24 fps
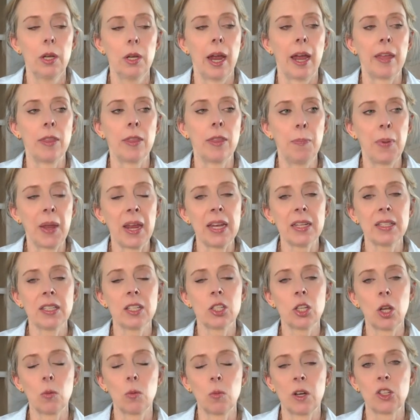And the
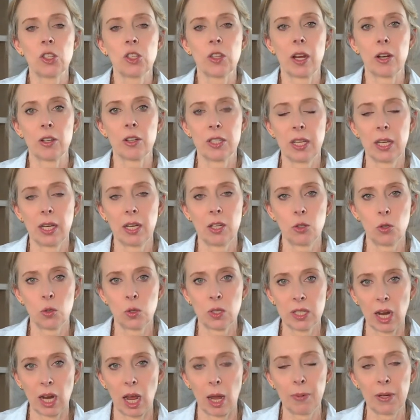basis on which they are seeking to
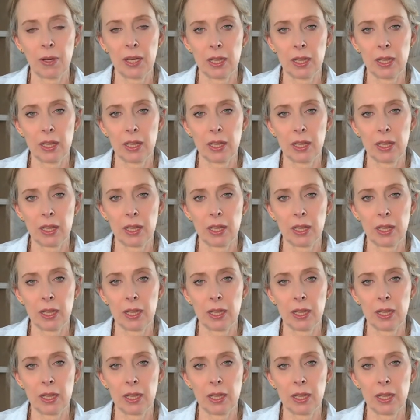stop